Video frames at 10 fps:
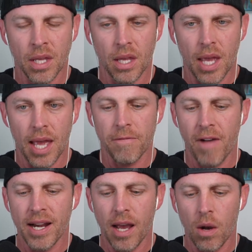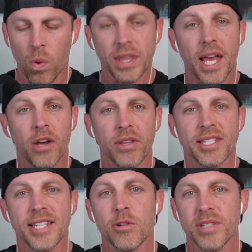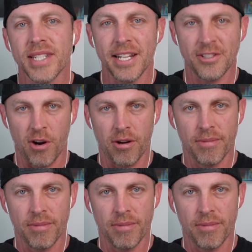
and find out what the hell the seller's needs are?